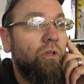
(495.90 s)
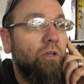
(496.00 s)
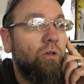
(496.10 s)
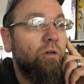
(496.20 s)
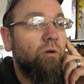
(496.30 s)

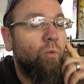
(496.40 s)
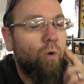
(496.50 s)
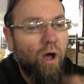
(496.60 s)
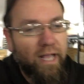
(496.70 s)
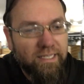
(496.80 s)
who it
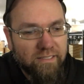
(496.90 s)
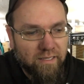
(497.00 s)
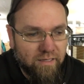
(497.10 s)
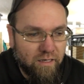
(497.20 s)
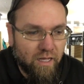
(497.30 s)
was,
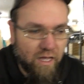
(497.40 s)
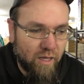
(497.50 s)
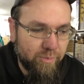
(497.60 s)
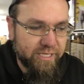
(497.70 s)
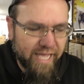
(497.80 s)

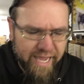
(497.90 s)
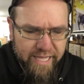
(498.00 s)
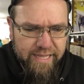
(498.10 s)
uh, but they,